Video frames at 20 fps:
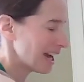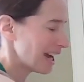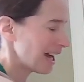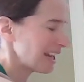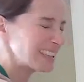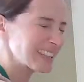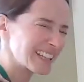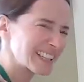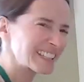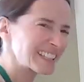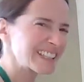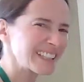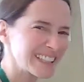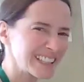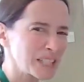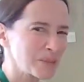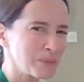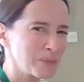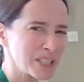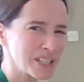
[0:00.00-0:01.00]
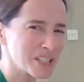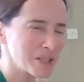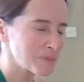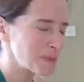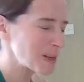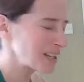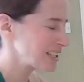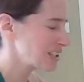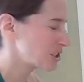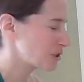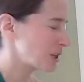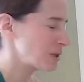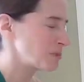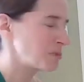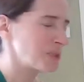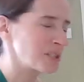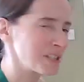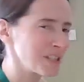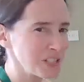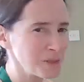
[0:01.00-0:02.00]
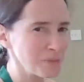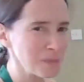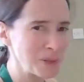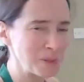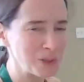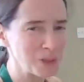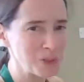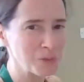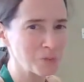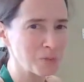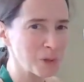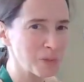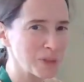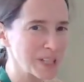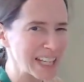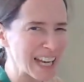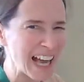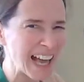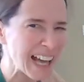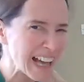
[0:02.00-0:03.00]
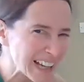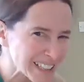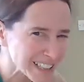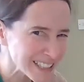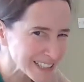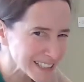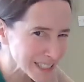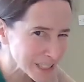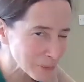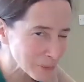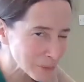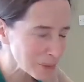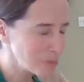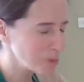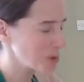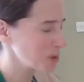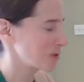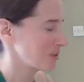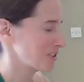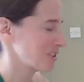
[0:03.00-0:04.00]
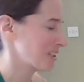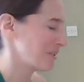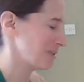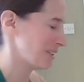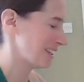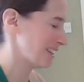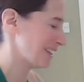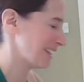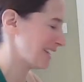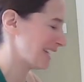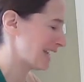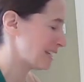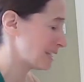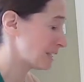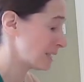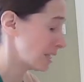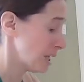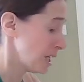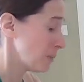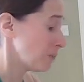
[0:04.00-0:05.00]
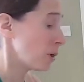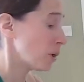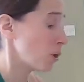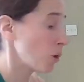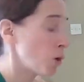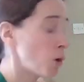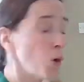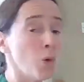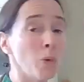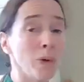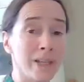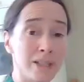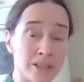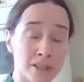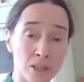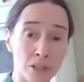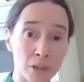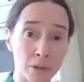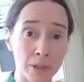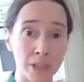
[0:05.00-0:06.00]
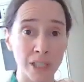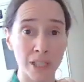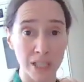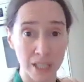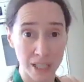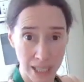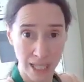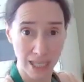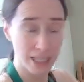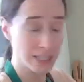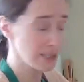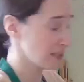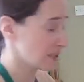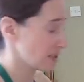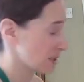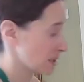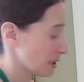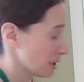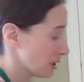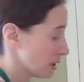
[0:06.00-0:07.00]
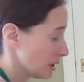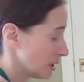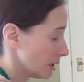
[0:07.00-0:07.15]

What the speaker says: I like a little bit of spice, so I'm one of these people who's probably going to add a little bit more or something at the end, but always do it to taste.